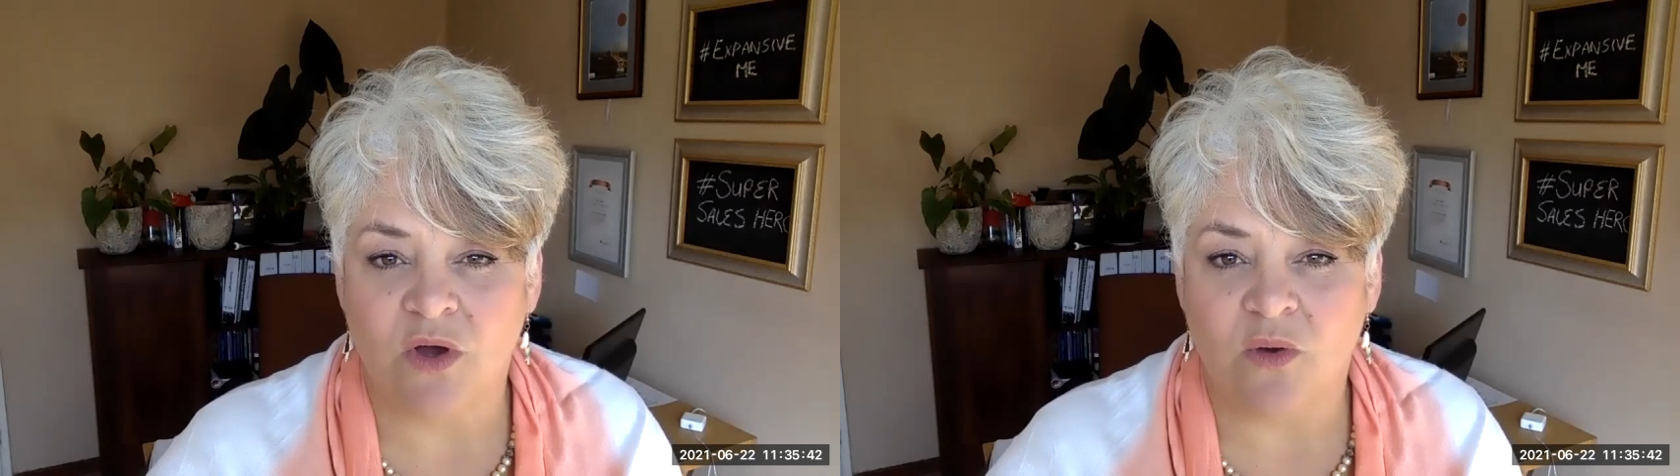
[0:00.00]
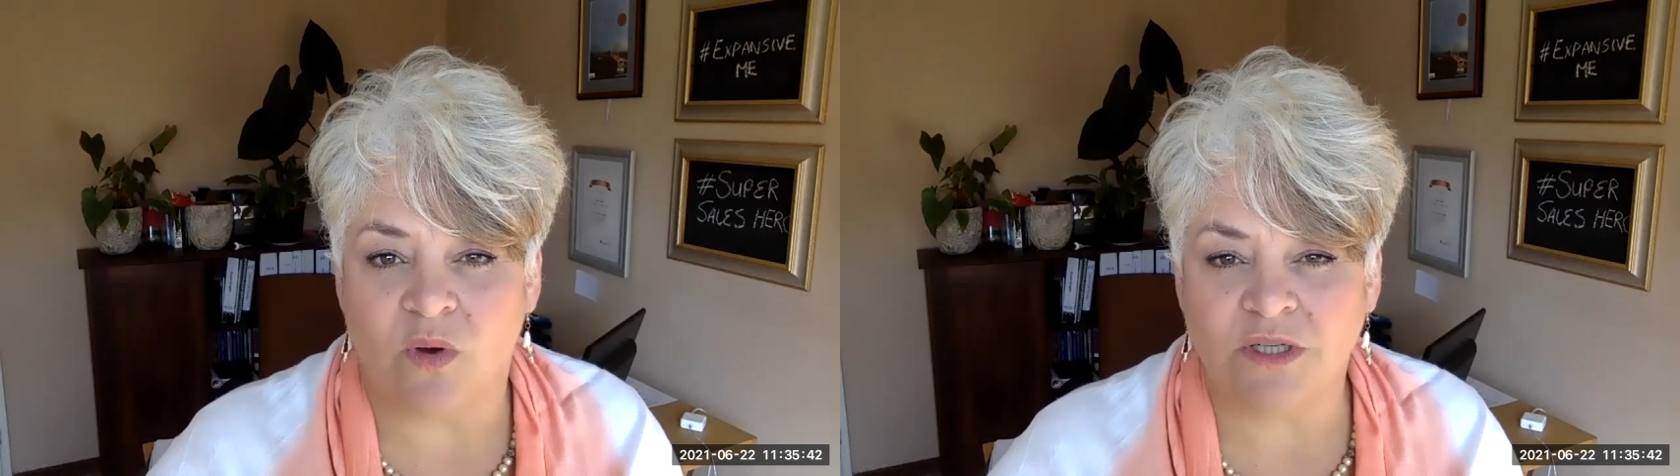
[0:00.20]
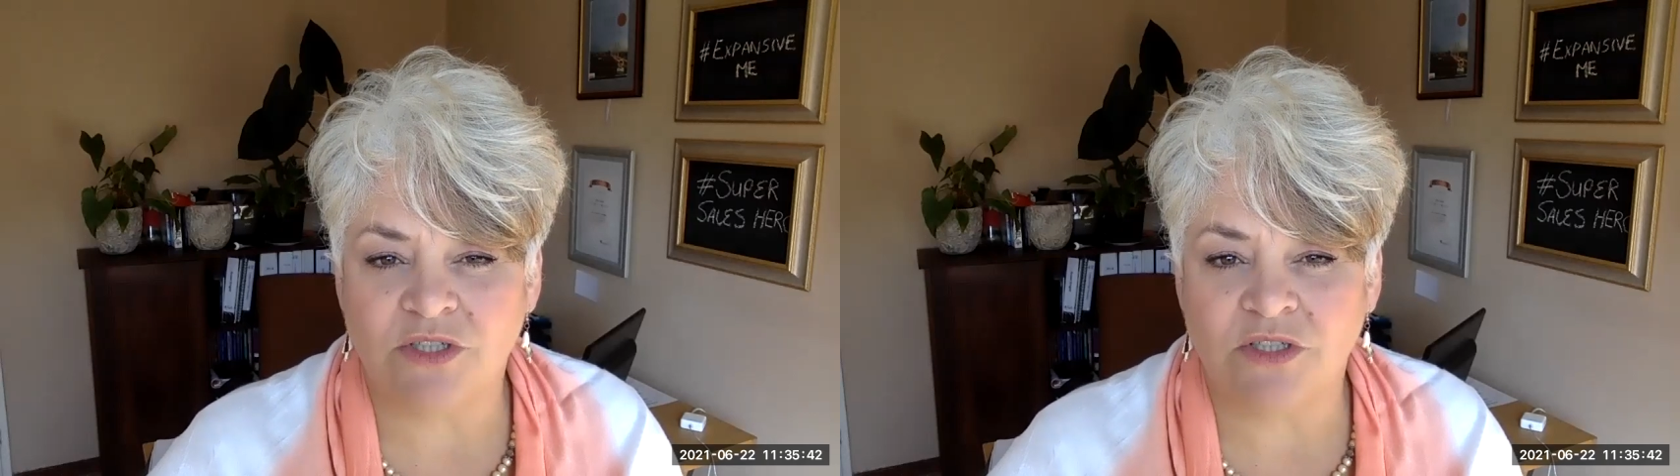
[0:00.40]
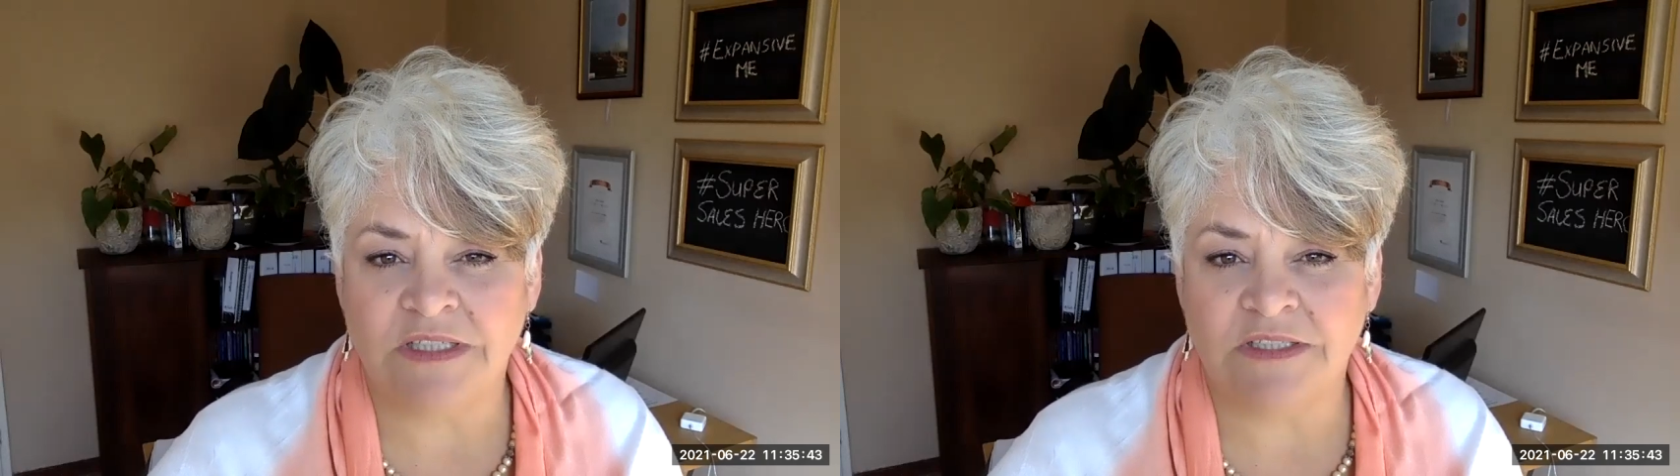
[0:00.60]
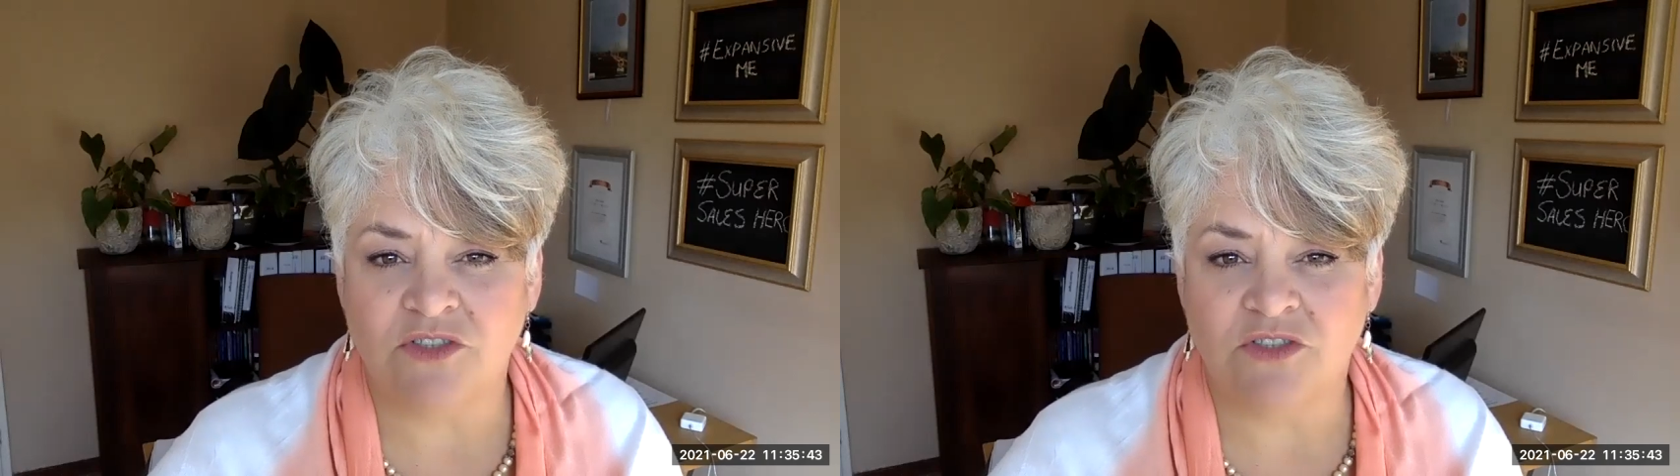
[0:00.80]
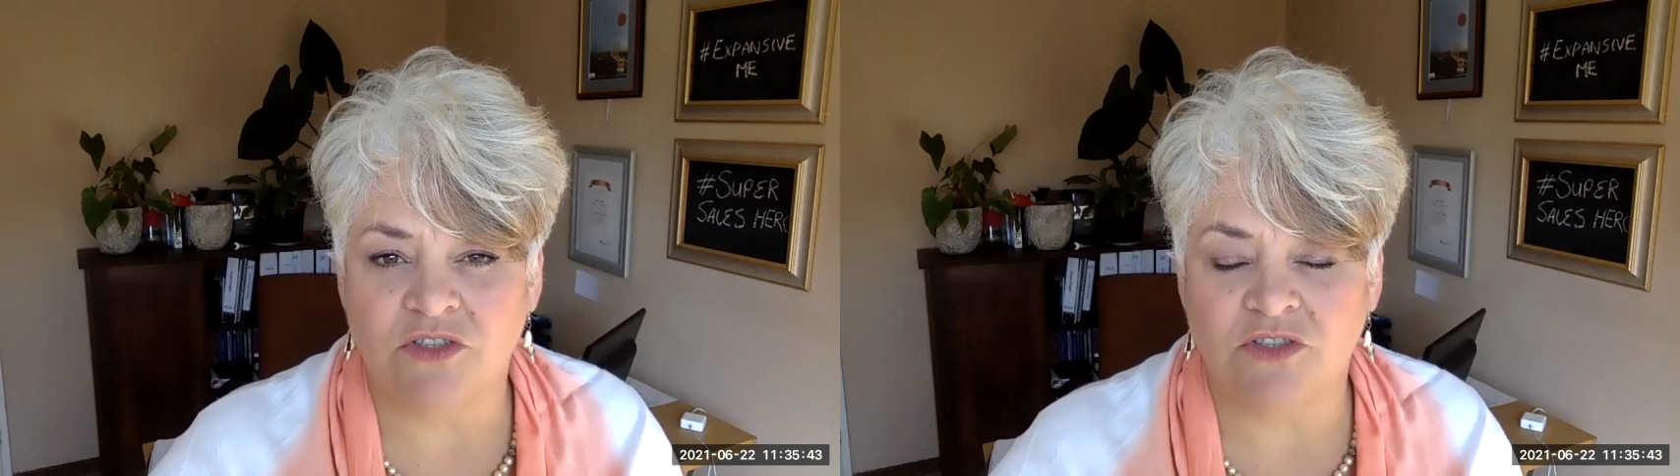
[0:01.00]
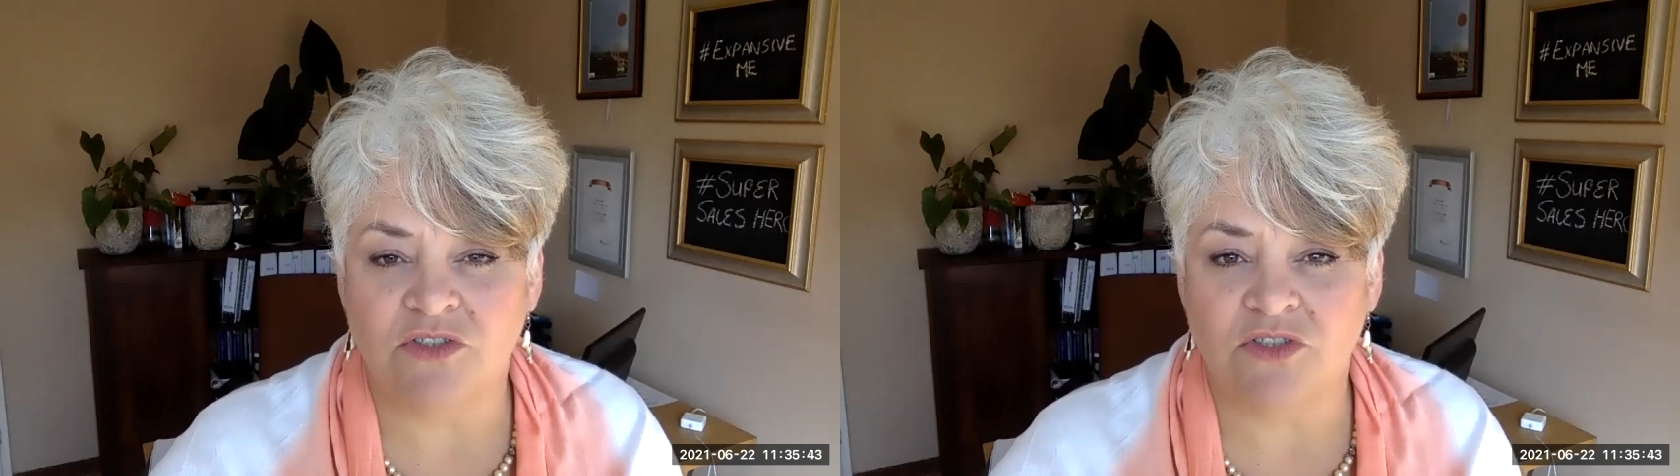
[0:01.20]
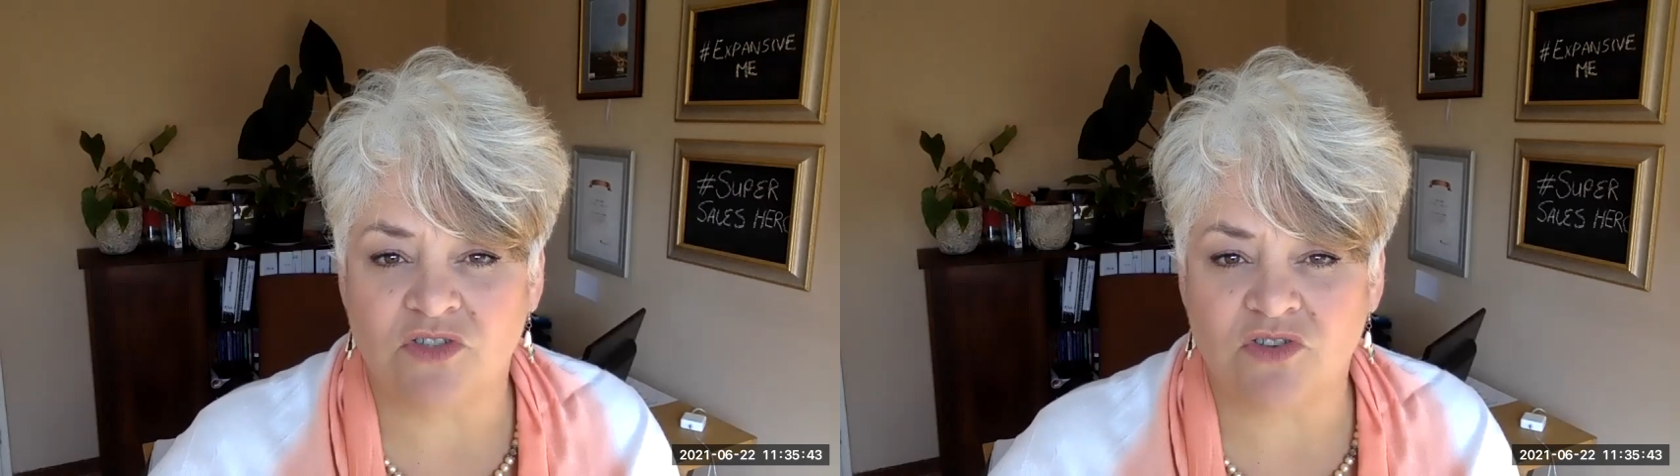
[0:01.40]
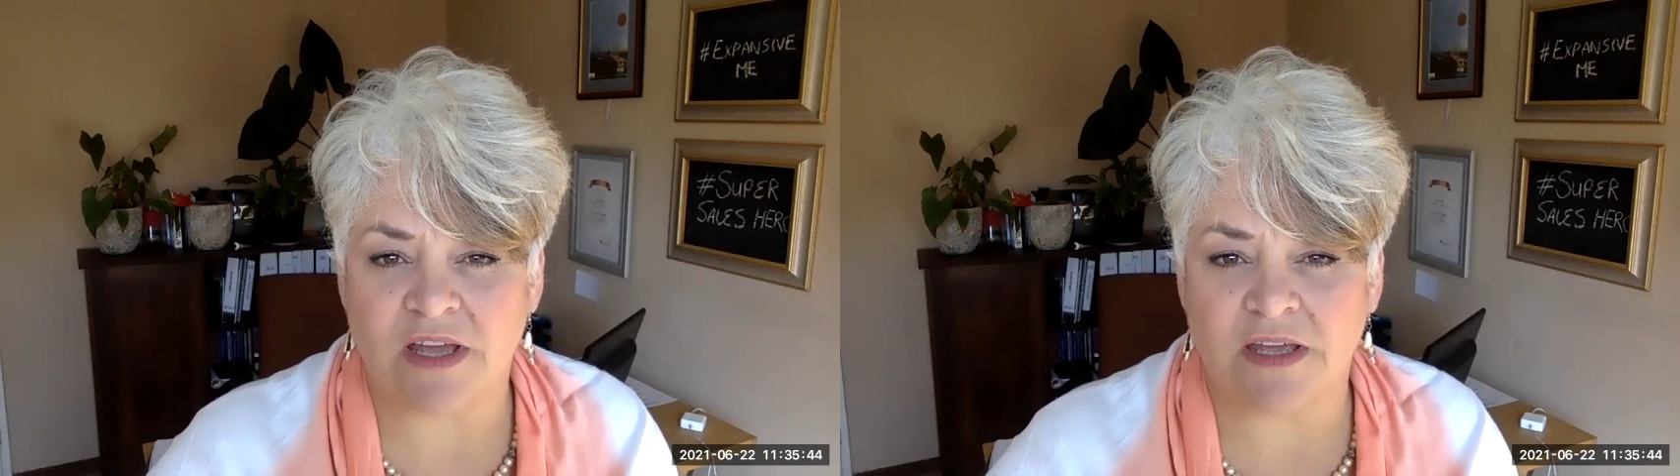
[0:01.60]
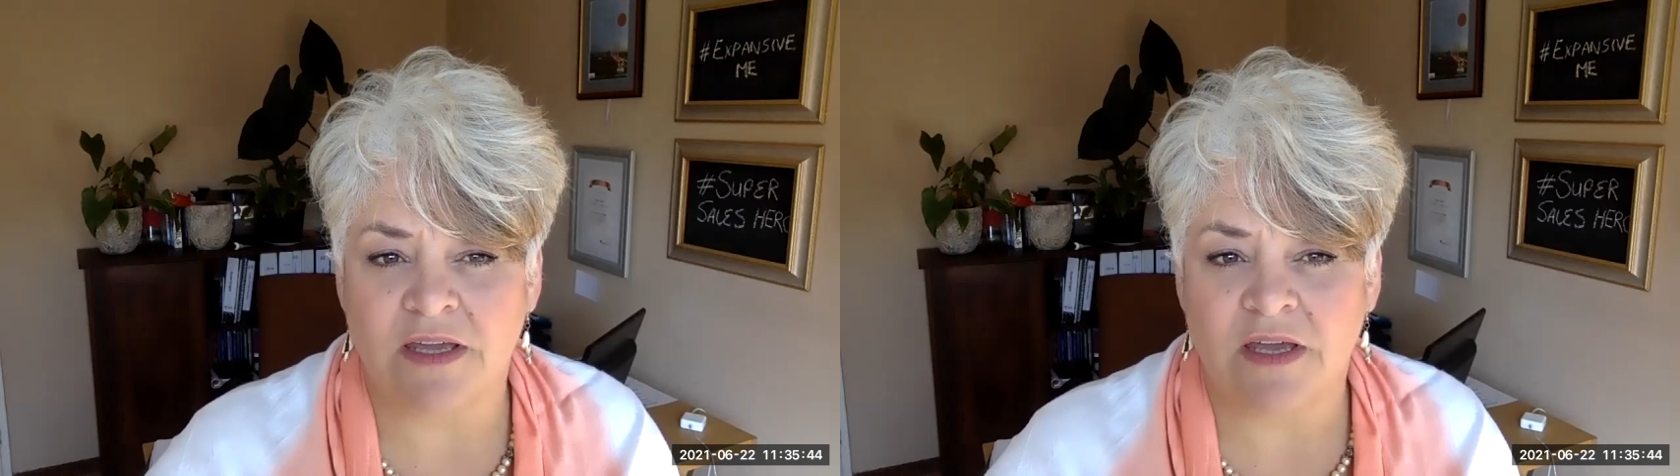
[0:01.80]
what you need to do to
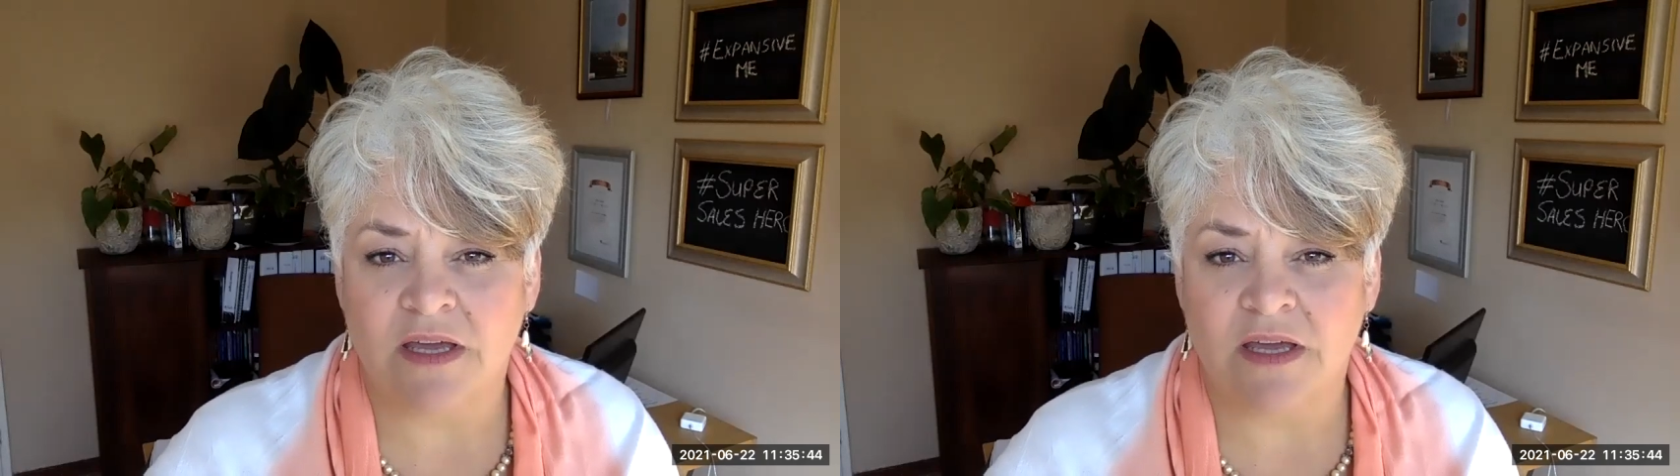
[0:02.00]
stray